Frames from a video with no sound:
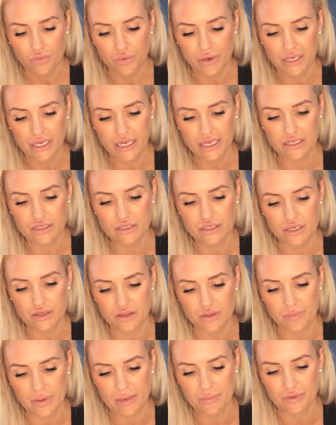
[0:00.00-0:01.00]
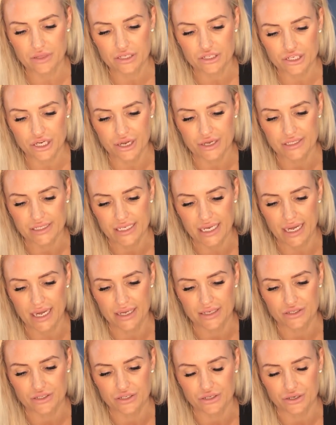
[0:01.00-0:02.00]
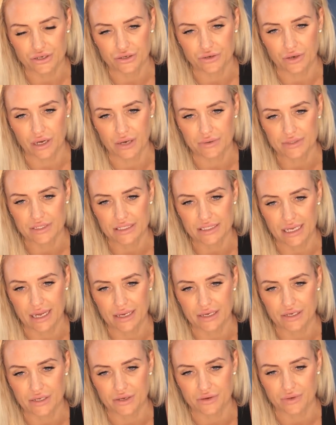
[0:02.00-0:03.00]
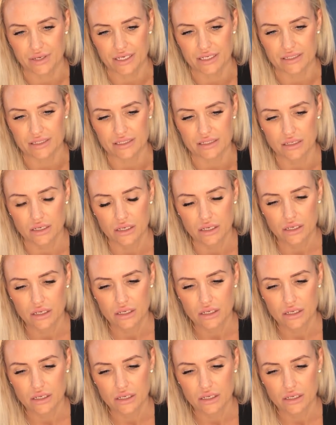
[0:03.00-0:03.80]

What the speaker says: We need the people that chose card 2, I would say to you, is